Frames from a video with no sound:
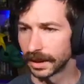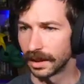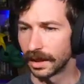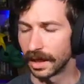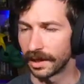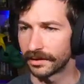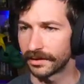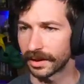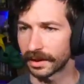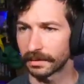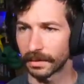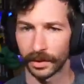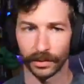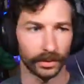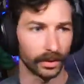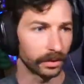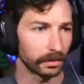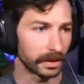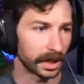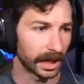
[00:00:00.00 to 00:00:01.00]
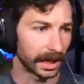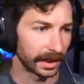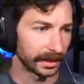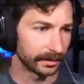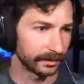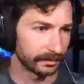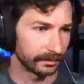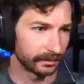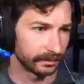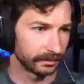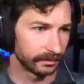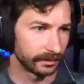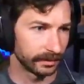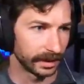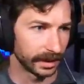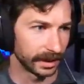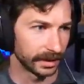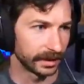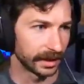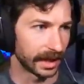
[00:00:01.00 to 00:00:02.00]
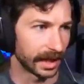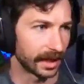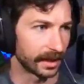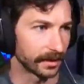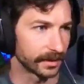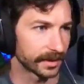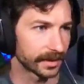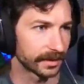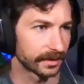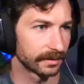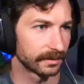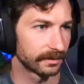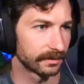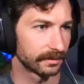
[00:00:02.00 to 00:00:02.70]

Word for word: I think my robot in the house.